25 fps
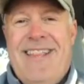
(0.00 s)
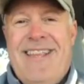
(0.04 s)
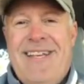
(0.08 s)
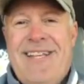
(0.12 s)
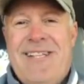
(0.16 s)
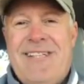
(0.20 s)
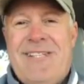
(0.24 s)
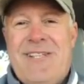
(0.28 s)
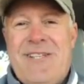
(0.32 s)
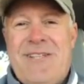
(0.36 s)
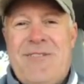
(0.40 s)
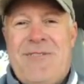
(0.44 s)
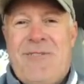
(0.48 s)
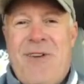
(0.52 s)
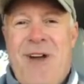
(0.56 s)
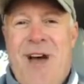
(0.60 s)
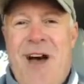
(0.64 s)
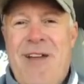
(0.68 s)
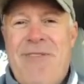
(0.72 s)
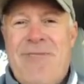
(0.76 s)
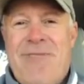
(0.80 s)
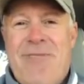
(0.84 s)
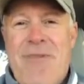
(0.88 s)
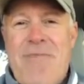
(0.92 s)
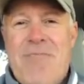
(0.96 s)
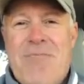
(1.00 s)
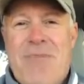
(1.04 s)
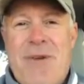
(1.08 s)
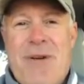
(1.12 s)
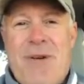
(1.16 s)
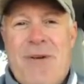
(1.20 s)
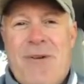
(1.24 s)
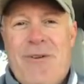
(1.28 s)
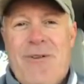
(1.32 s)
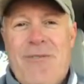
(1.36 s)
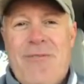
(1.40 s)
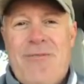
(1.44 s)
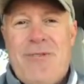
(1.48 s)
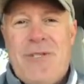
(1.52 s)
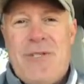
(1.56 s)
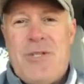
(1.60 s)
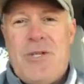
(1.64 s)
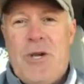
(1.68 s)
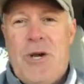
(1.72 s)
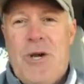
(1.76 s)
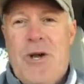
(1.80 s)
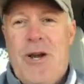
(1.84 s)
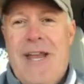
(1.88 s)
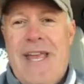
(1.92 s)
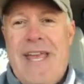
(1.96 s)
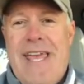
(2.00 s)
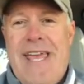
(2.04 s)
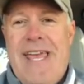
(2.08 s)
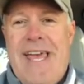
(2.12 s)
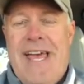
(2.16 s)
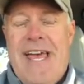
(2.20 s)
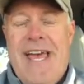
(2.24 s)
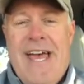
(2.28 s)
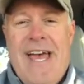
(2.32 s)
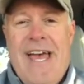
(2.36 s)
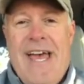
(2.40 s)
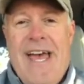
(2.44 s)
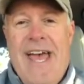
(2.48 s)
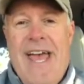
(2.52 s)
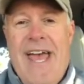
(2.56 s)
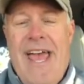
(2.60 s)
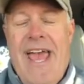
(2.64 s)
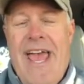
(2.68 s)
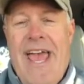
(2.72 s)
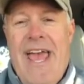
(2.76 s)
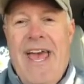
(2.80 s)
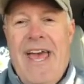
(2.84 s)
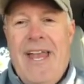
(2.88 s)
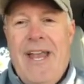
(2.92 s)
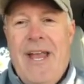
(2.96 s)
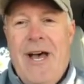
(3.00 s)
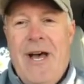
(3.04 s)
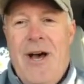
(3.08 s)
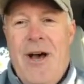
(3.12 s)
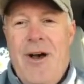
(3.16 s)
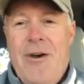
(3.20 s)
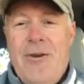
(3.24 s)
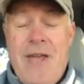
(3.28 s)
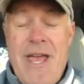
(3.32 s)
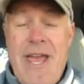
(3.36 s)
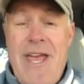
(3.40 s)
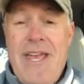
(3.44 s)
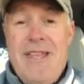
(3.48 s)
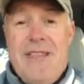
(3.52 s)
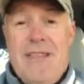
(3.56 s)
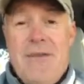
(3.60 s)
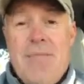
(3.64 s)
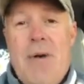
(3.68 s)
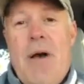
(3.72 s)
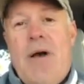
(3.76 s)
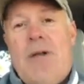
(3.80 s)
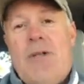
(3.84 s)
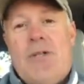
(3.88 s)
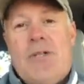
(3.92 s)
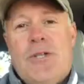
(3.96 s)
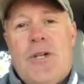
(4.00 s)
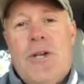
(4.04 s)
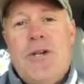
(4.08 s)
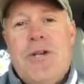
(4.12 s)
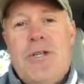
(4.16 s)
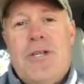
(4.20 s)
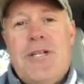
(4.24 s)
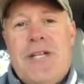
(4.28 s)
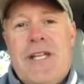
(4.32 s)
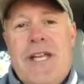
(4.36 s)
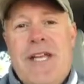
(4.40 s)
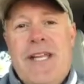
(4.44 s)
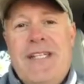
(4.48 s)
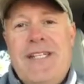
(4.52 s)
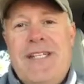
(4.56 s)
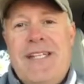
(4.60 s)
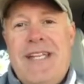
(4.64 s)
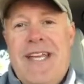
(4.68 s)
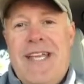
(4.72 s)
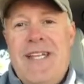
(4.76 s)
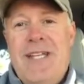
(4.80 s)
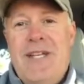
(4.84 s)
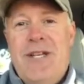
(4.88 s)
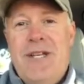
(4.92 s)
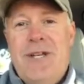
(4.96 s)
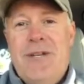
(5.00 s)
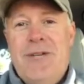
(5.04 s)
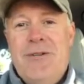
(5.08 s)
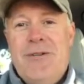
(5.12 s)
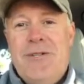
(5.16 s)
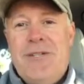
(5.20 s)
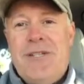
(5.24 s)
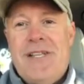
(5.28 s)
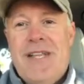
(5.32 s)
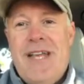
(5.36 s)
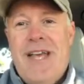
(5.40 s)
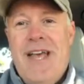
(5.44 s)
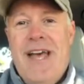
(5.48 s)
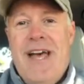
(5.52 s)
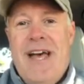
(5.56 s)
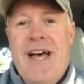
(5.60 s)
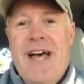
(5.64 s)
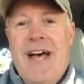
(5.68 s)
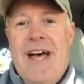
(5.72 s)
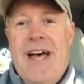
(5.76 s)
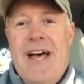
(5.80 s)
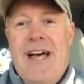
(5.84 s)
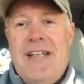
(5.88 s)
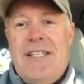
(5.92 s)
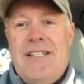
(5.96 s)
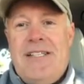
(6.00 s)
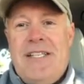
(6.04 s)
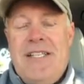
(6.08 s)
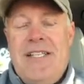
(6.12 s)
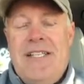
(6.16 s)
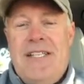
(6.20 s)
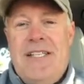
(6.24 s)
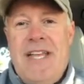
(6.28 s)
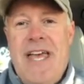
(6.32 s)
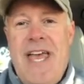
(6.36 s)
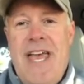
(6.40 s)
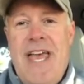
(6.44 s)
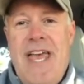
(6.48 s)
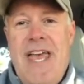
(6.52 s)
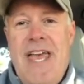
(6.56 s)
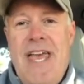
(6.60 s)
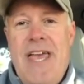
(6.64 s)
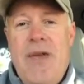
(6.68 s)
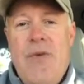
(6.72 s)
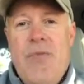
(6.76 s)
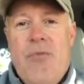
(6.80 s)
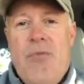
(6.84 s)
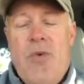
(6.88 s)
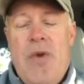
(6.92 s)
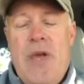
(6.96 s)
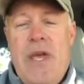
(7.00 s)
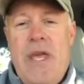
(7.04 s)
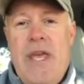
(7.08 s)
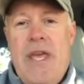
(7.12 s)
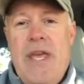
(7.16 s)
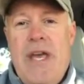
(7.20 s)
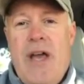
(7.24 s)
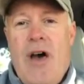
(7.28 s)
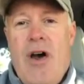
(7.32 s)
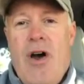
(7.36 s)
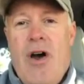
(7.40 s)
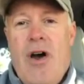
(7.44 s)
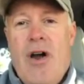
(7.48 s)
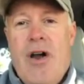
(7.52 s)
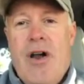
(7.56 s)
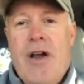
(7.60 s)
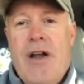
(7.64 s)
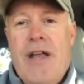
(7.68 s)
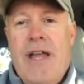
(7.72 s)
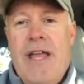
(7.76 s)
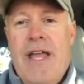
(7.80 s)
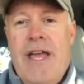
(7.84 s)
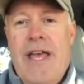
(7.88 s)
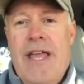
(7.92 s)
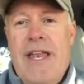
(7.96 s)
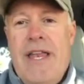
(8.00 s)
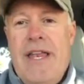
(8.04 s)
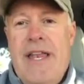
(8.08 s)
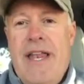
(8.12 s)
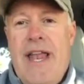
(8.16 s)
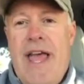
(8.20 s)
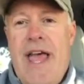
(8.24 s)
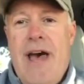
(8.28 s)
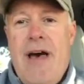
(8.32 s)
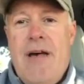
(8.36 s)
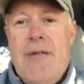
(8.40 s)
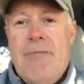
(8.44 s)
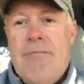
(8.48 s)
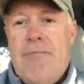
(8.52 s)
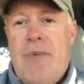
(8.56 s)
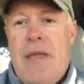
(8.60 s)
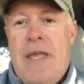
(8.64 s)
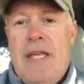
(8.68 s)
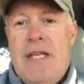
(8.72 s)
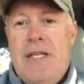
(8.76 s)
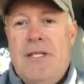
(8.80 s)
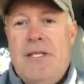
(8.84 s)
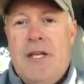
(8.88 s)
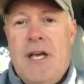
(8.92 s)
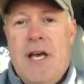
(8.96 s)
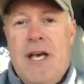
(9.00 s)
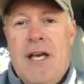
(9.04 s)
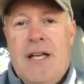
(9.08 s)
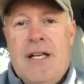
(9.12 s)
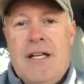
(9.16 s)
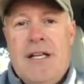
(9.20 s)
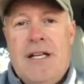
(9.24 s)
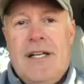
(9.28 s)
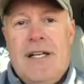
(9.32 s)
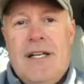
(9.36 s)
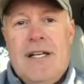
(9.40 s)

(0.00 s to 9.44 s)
This is Rod from Pilgrim's Journey. And okay, the boat search continues. Today we are headed out, me and Tuck,